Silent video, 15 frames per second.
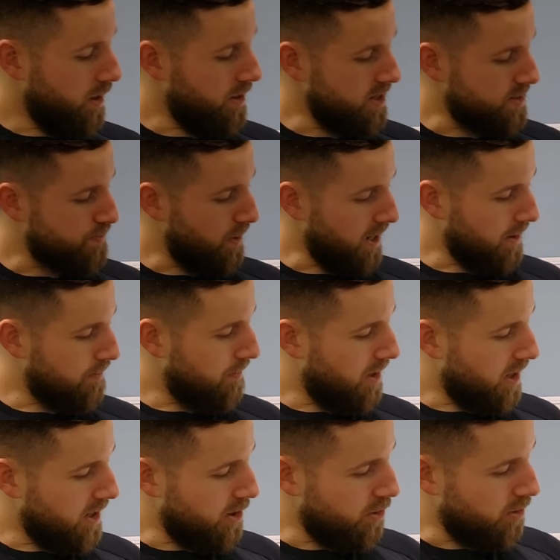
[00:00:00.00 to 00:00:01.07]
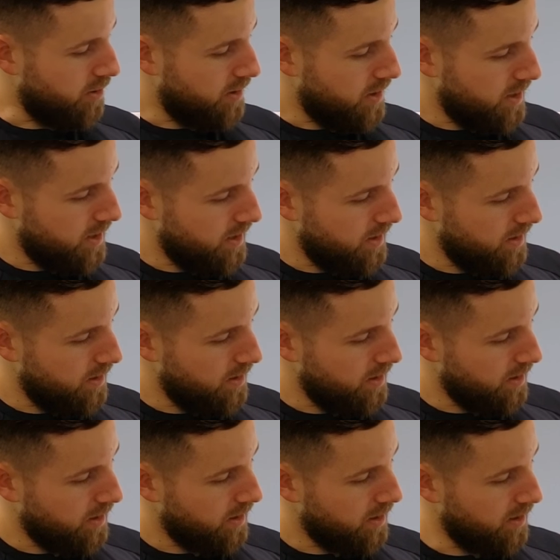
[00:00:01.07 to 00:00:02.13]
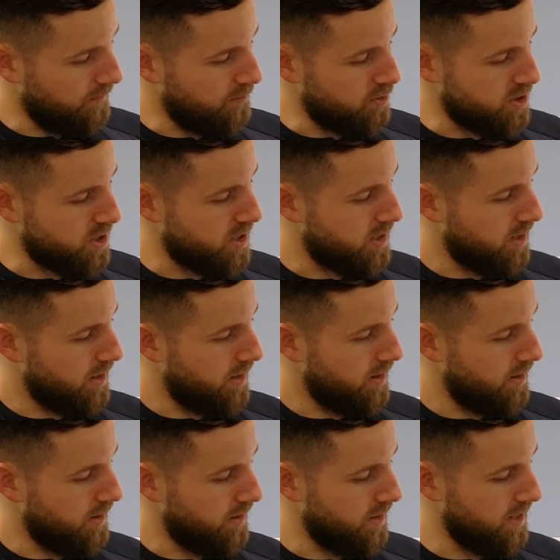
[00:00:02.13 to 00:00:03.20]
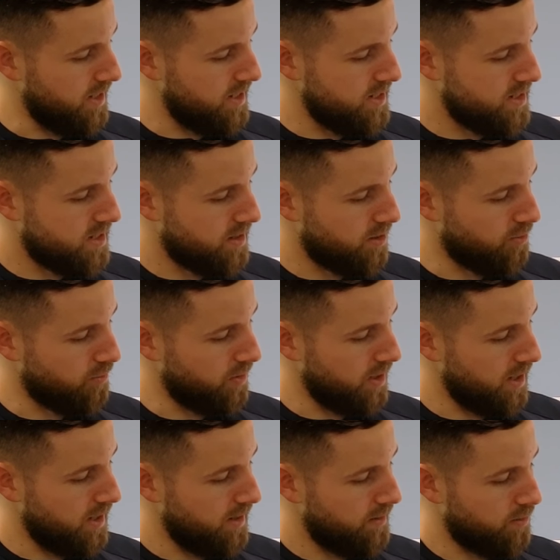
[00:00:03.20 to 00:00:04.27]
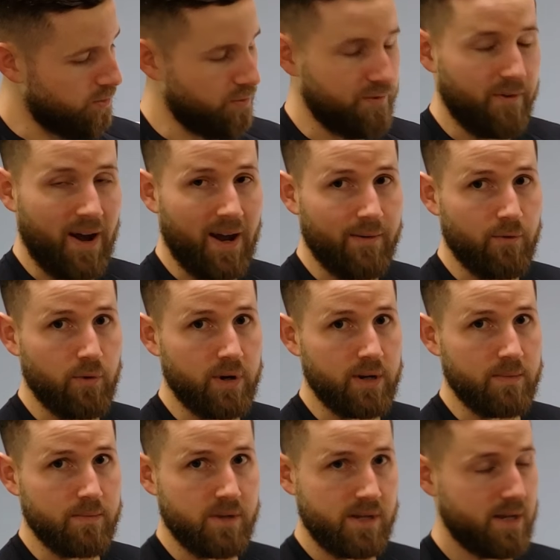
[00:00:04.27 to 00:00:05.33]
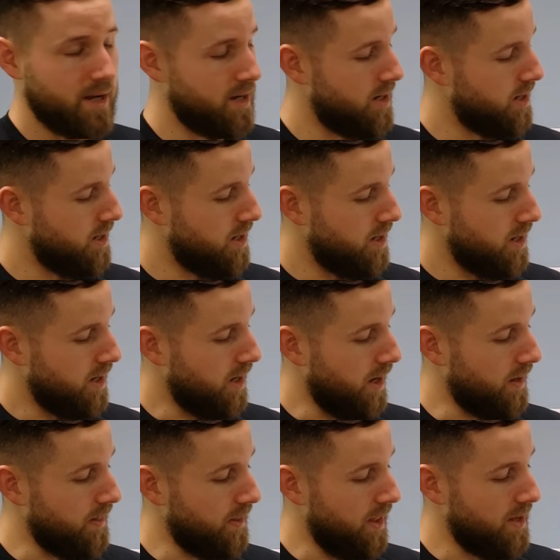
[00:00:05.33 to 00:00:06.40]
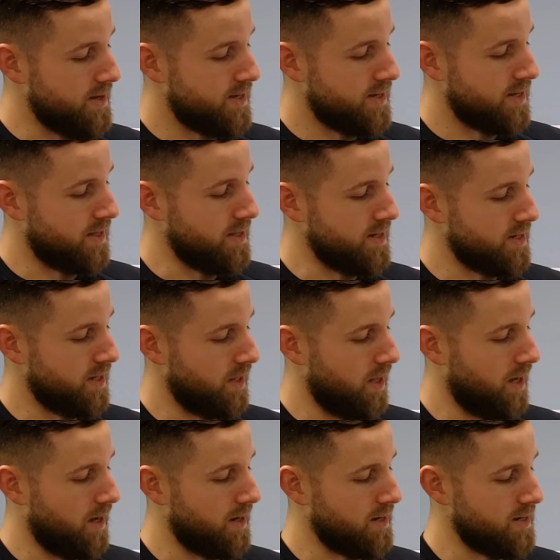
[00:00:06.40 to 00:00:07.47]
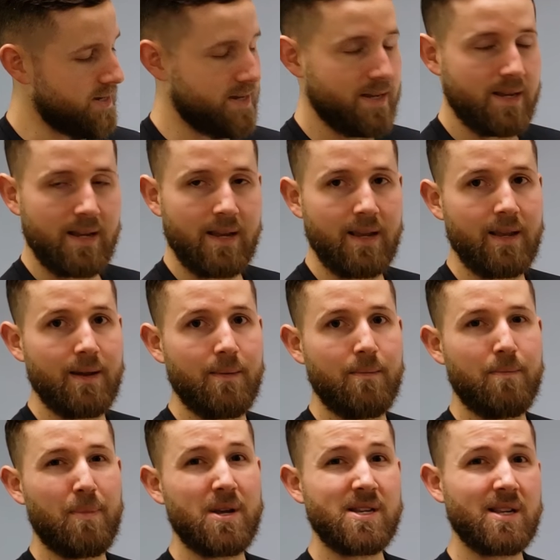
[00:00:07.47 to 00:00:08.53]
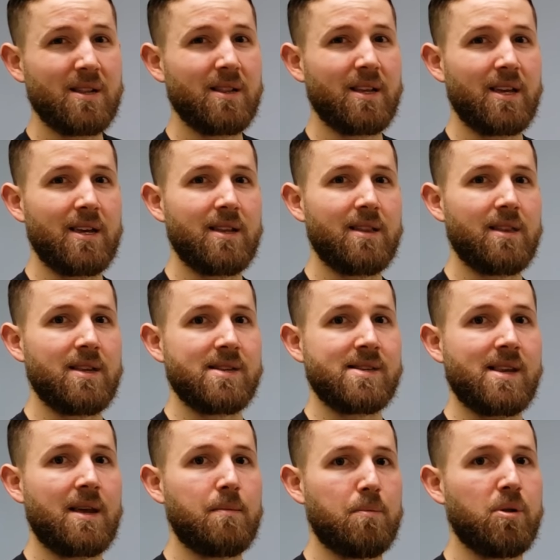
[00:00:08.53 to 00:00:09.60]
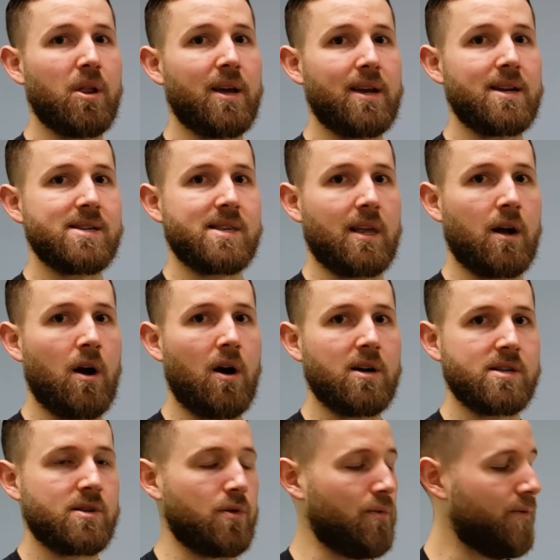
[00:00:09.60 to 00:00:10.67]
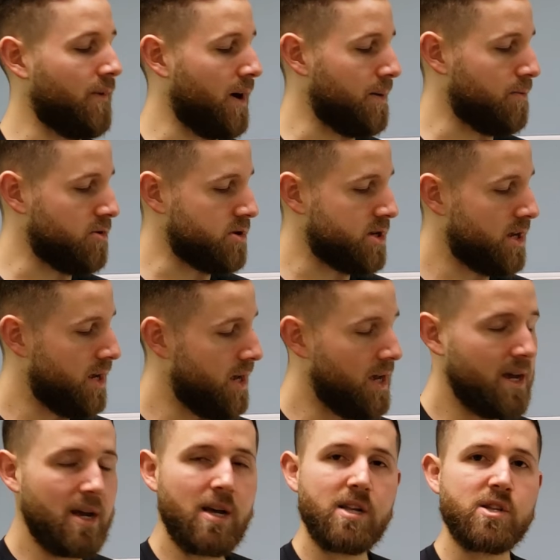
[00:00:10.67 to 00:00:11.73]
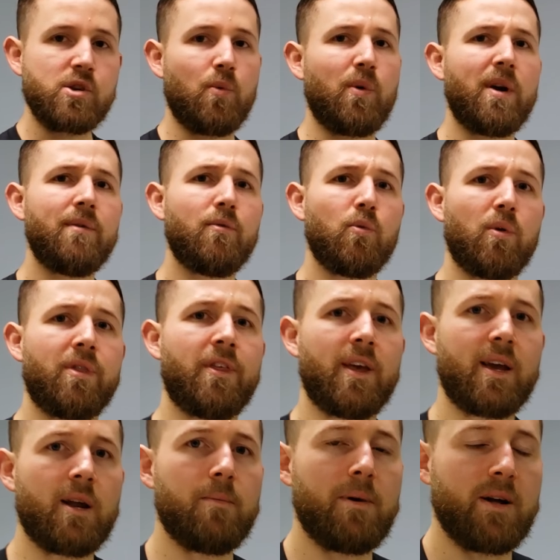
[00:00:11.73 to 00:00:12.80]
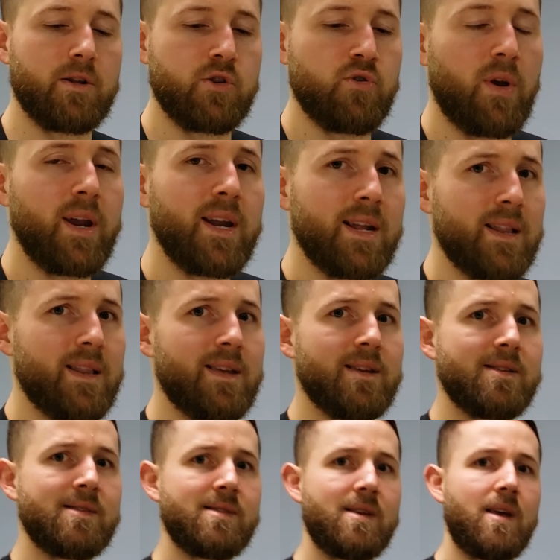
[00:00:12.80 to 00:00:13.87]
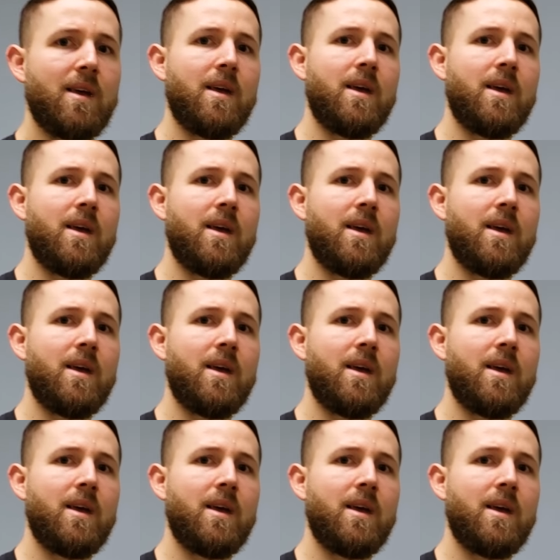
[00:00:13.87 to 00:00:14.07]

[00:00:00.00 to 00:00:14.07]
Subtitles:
This Pec Minor covers these 3 through 5 ribs. And this lies basically in the same plane as the costal fibers. So whenever we're thinking about training this,